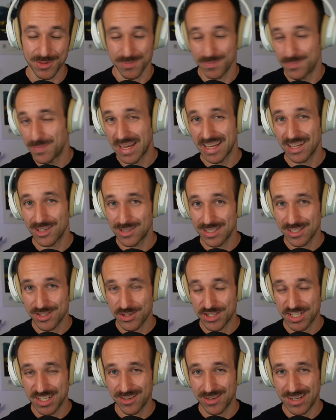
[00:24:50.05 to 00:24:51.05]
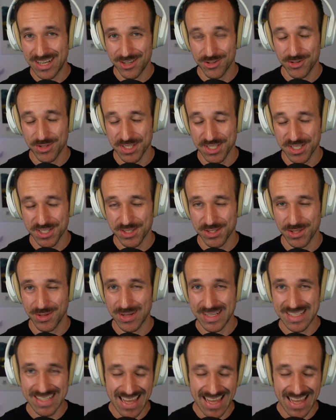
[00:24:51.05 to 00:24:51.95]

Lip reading: My goal is to share interesting stories